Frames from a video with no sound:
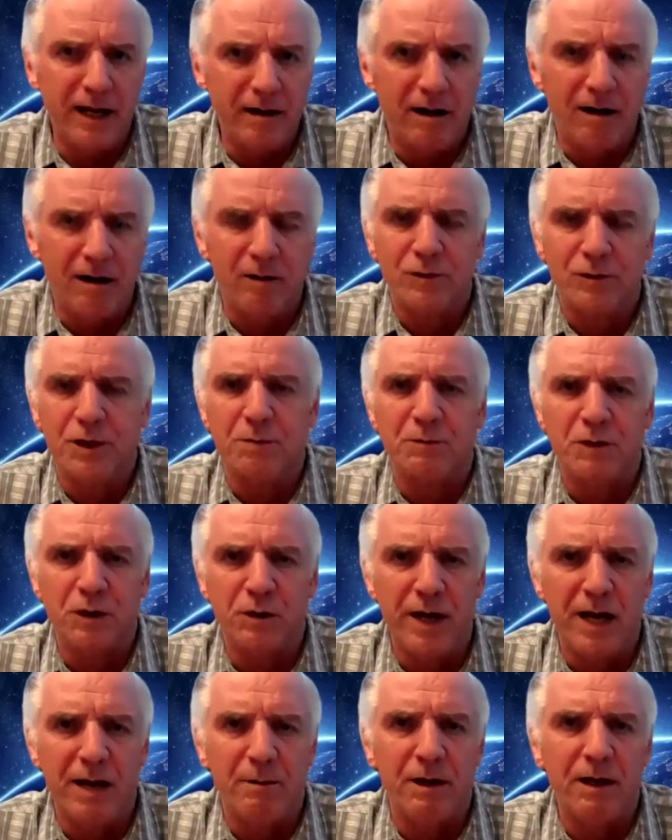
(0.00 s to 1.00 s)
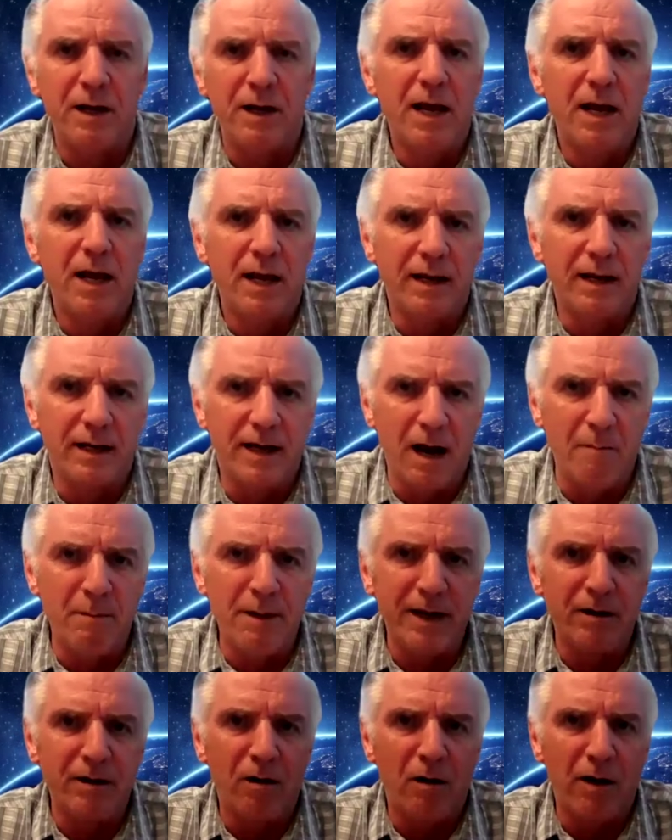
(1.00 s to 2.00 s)
cargoes, if you name it,
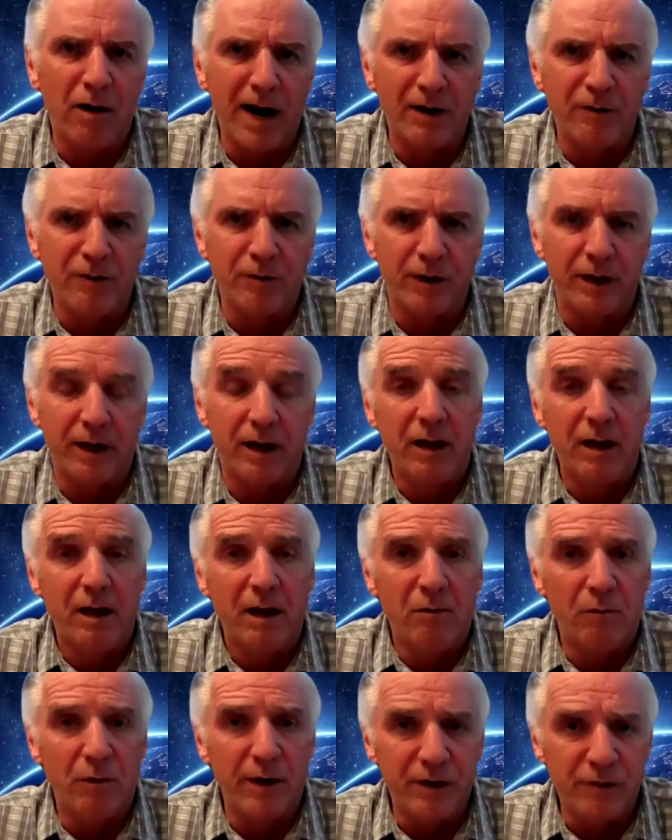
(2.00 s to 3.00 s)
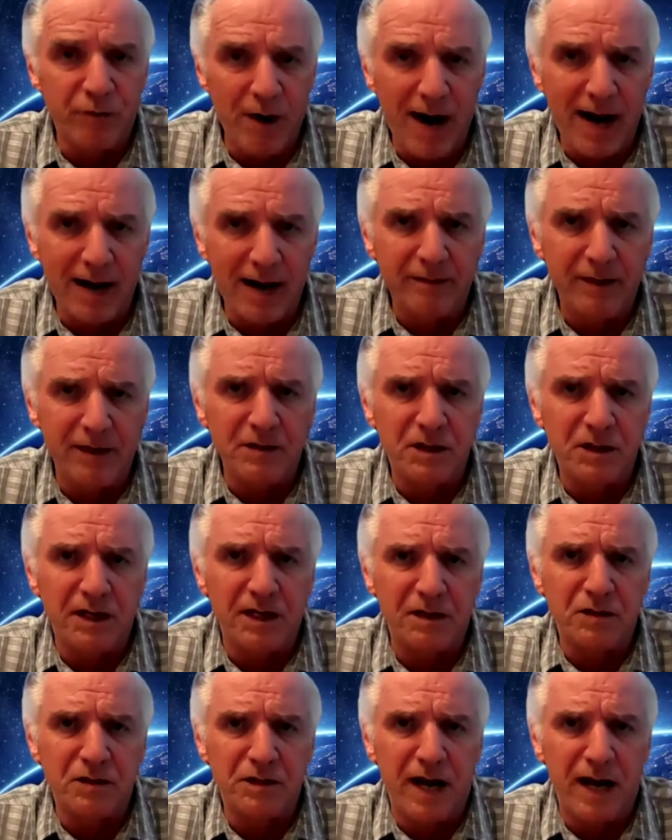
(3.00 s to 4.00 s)
coming or entering. We tracked these
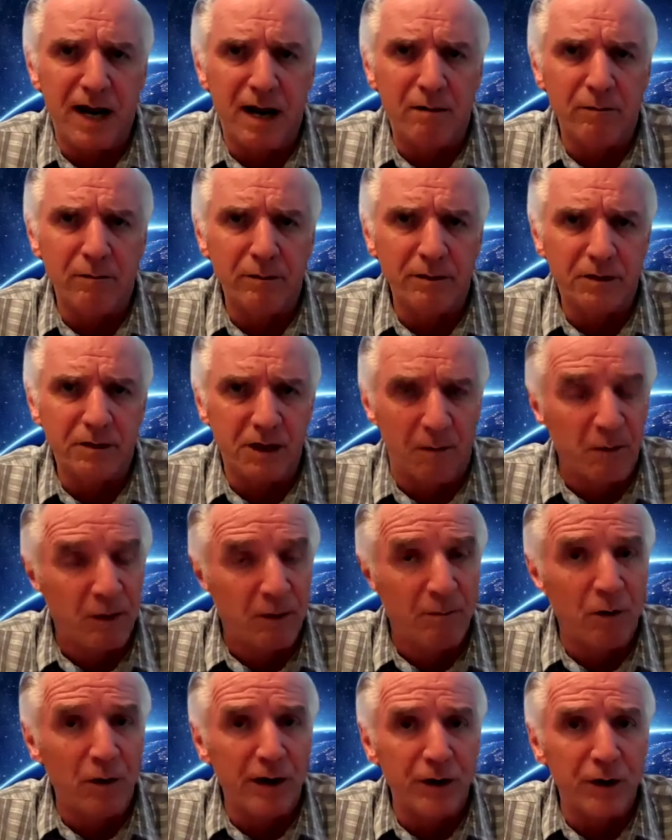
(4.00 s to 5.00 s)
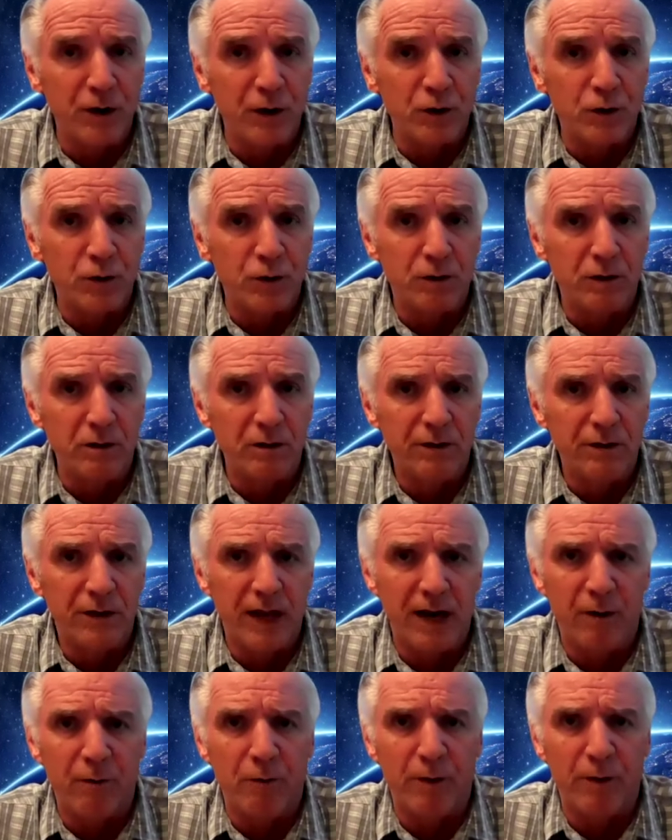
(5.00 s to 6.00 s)
things down. Some of them are unusual.
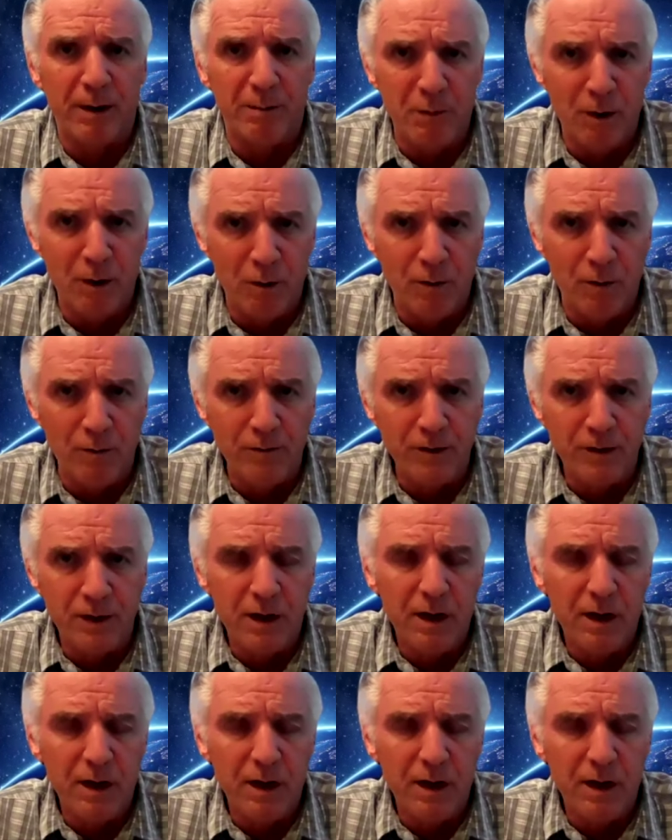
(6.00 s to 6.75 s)
They were removed